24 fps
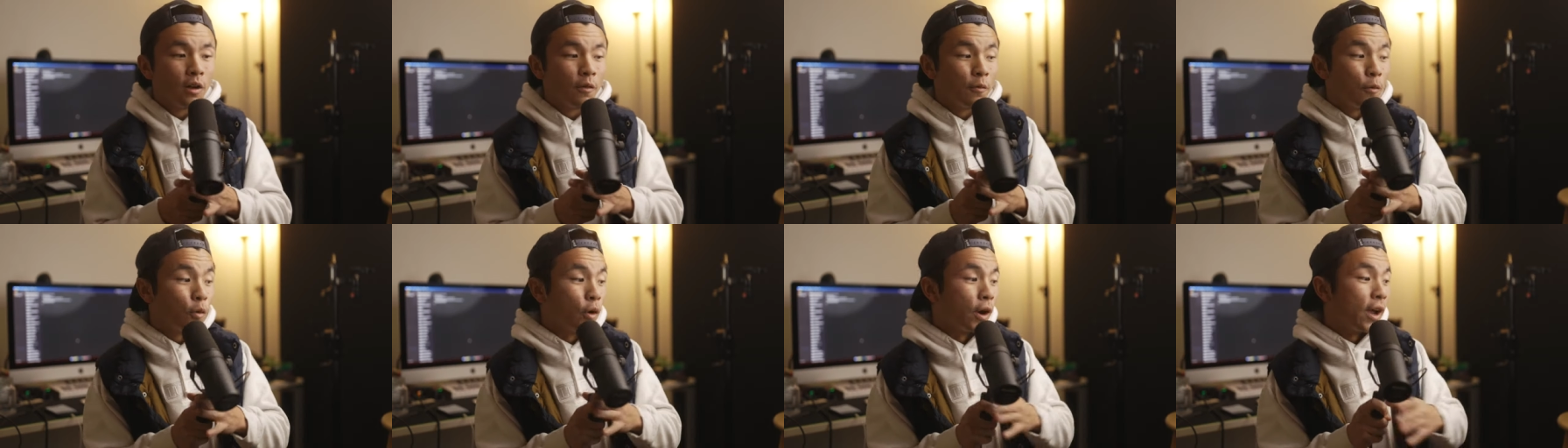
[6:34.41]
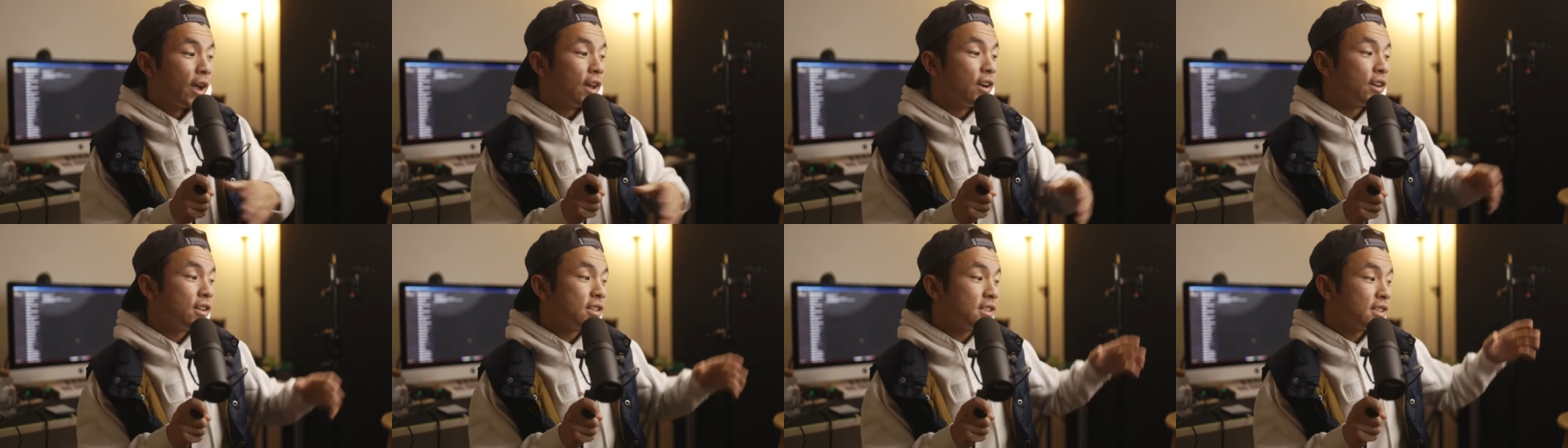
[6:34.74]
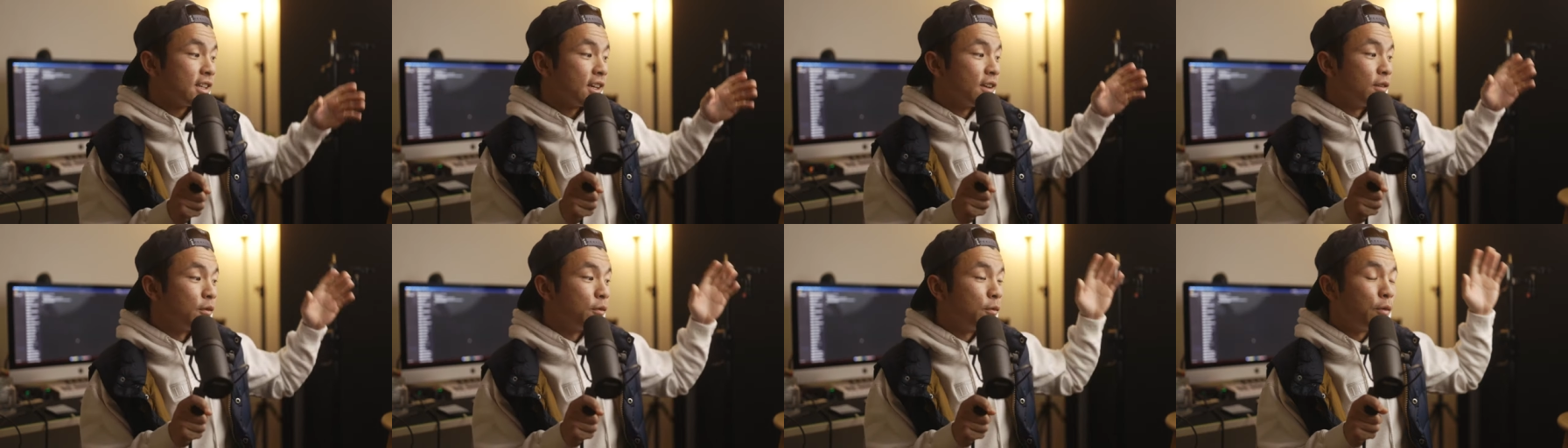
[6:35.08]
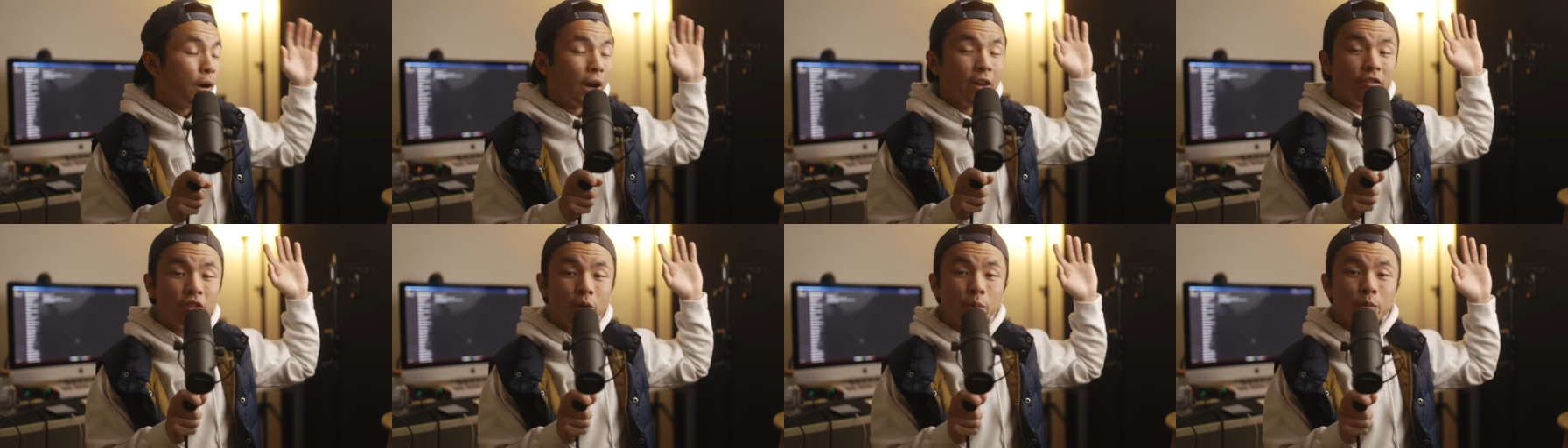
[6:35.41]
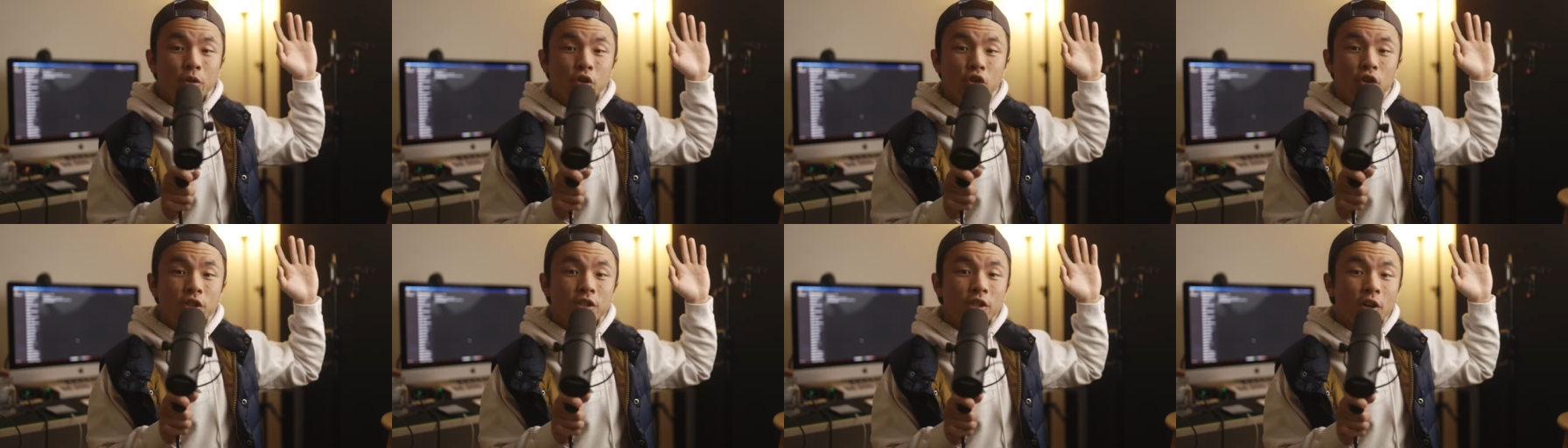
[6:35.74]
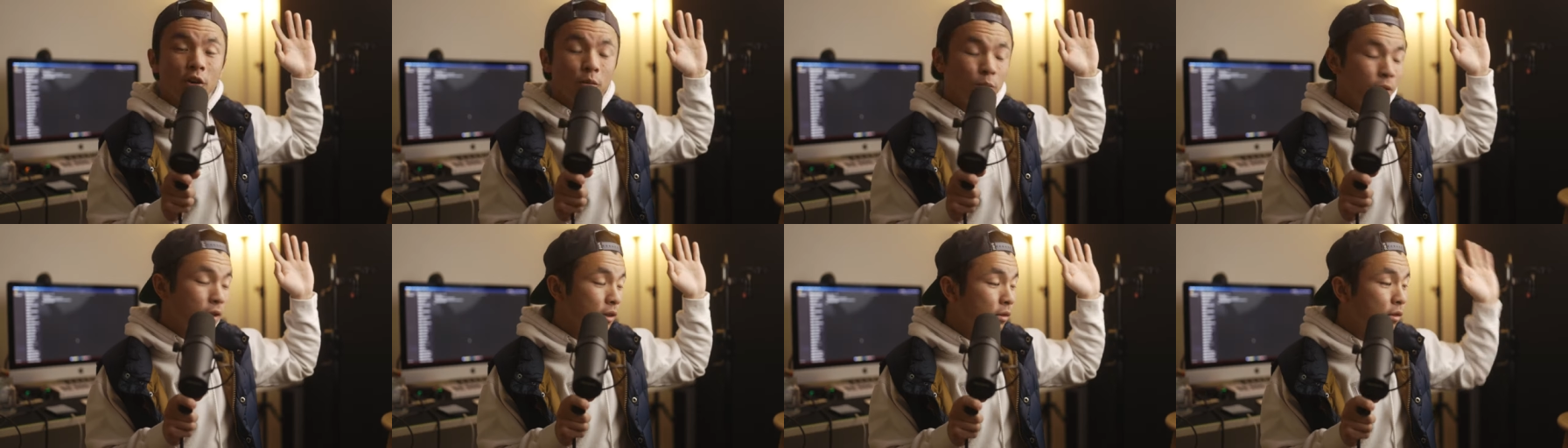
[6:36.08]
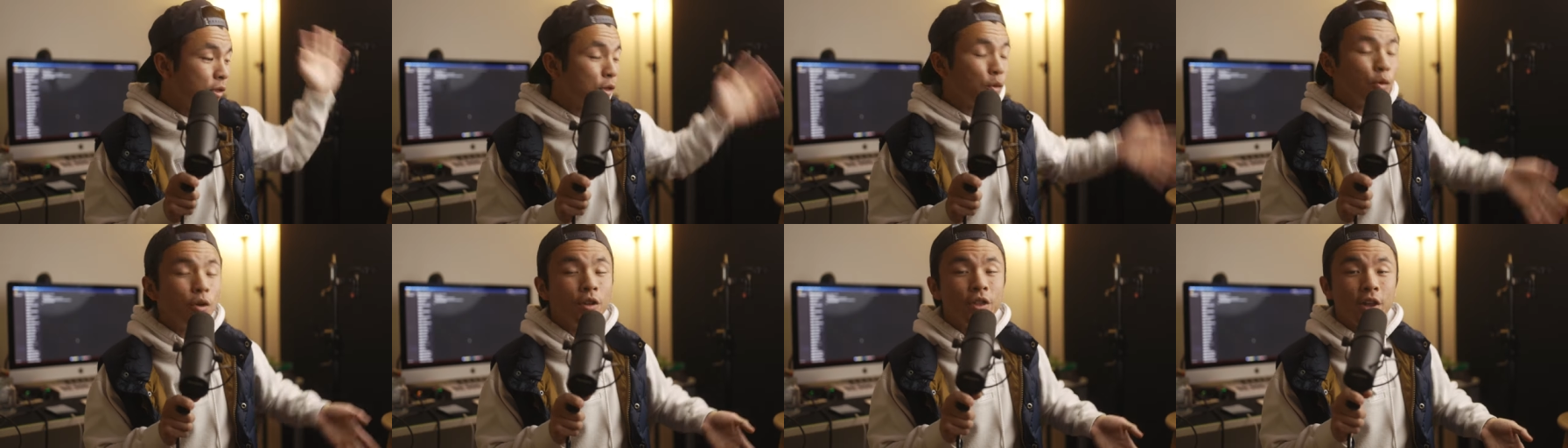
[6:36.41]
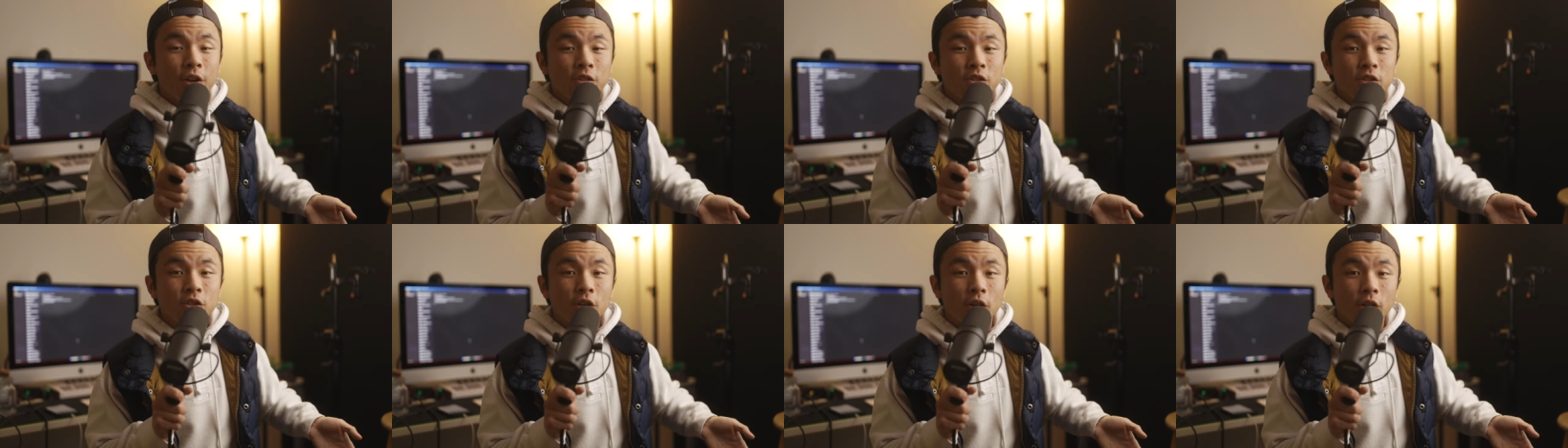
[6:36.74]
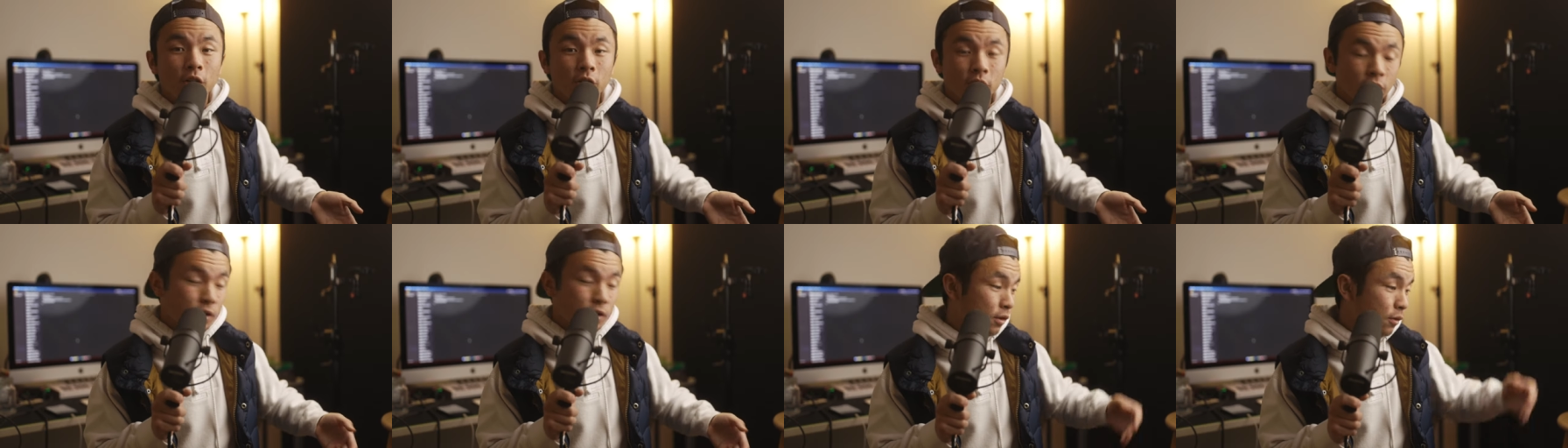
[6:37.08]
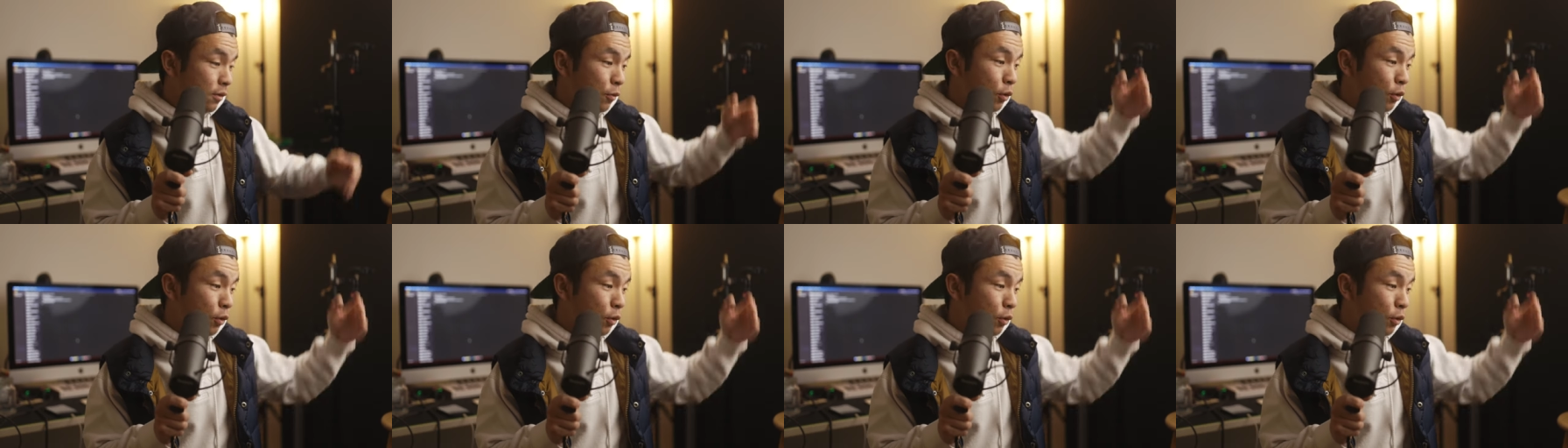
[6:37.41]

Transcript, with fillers: For edits and five images, that'll be three thousand dollars.